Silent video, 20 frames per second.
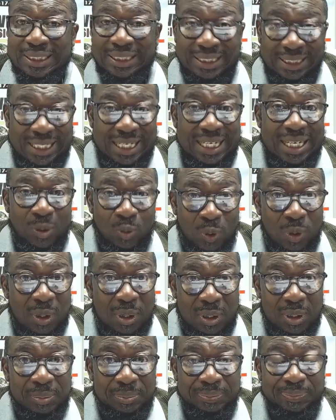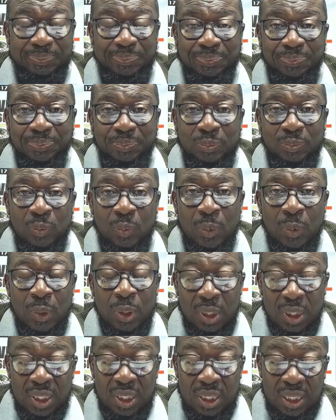day will come.
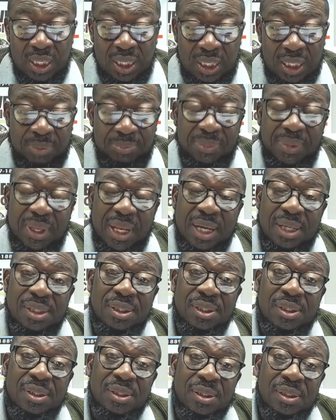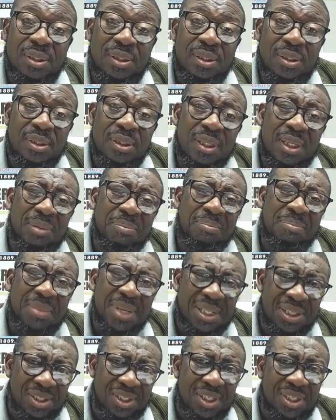Um, there is a
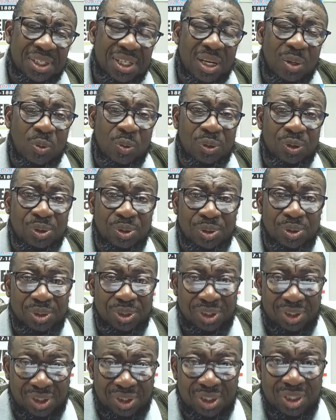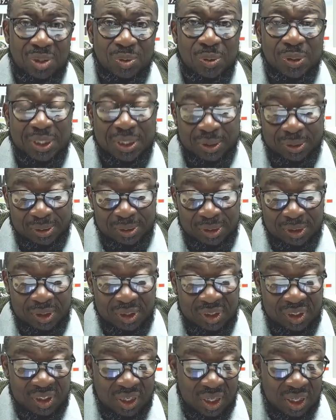message I want to share with
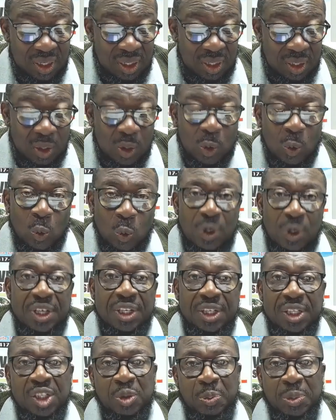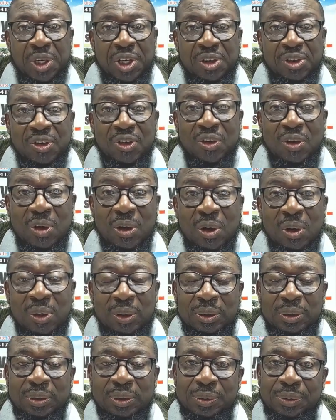us, with the Spirit of
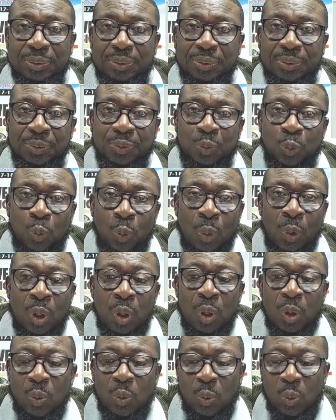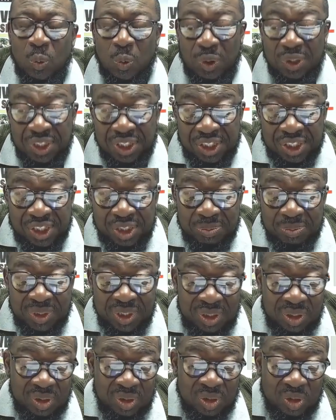God wanting
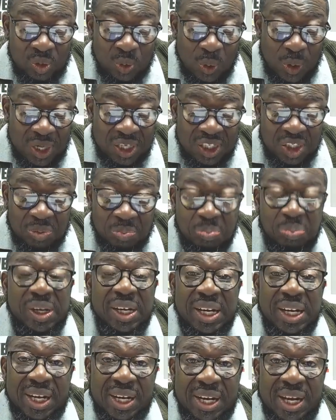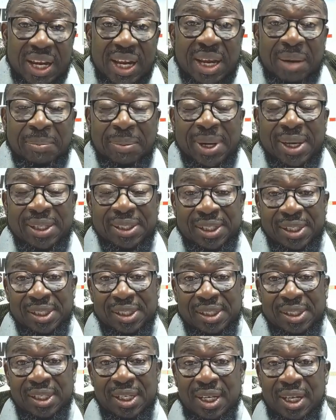me to explain about
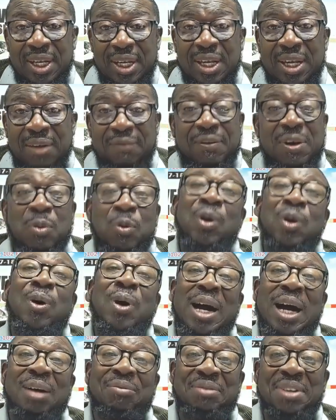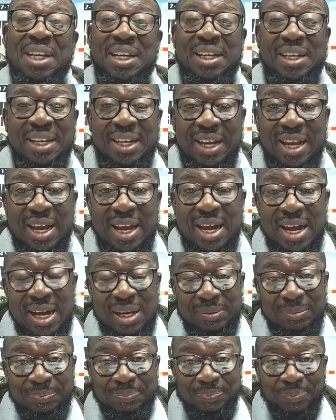this. If I will have the idea
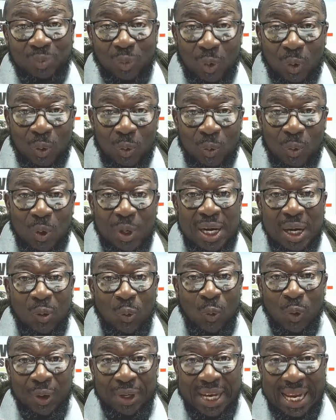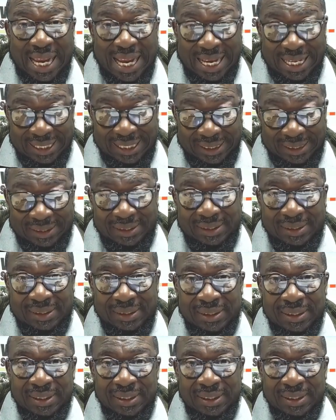what that word is,